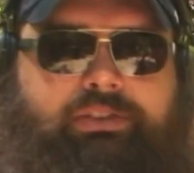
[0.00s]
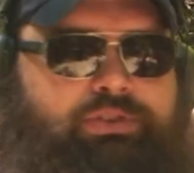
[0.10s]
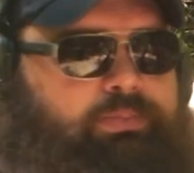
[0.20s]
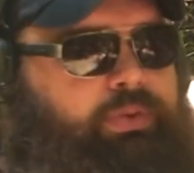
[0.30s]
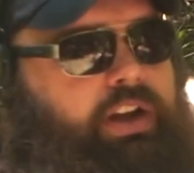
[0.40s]
That
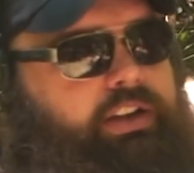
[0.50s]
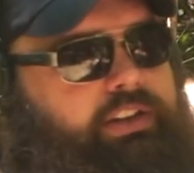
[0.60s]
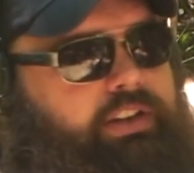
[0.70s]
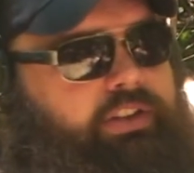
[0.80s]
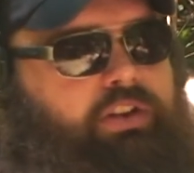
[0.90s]
was the problem.
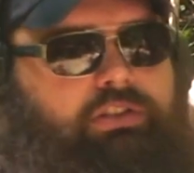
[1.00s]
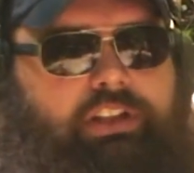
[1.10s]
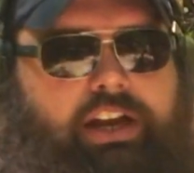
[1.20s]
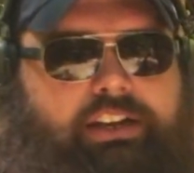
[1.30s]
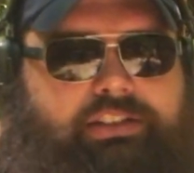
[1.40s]
You know, the old
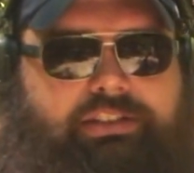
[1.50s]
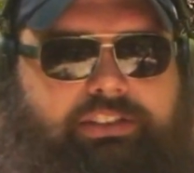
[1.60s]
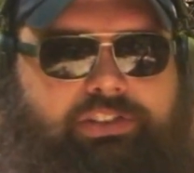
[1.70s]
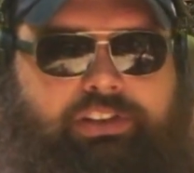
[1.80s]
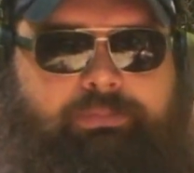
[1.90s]

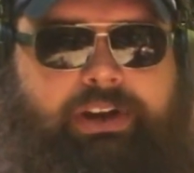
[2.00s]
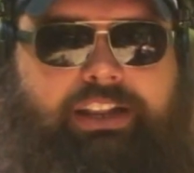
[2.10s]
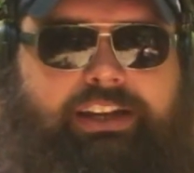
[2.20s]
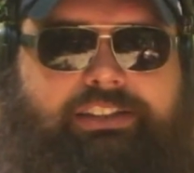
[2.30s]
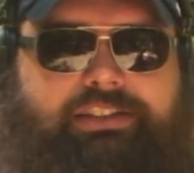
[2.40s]
Glocks, you could
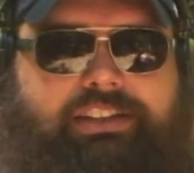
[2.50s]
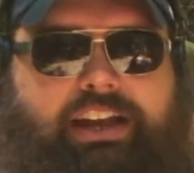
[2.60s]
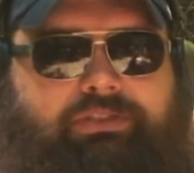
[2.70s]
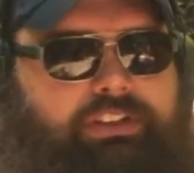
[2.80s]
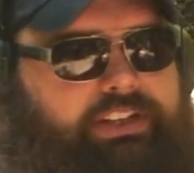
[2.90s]
barely get the
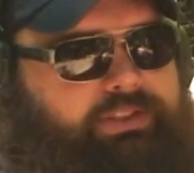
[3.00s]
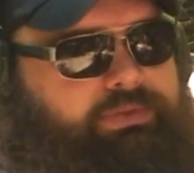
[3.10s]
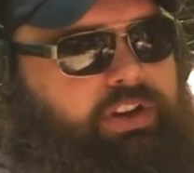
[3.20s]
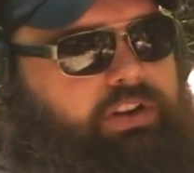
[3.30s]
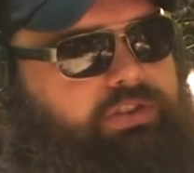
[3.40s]
slide release. It
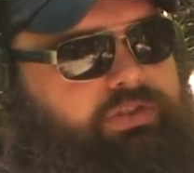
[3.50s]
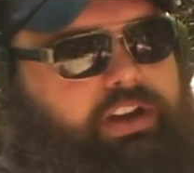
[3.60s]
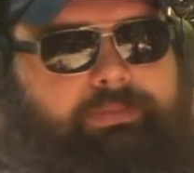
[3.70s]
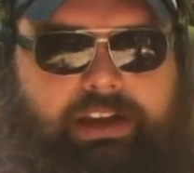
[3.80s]
was hard to drop.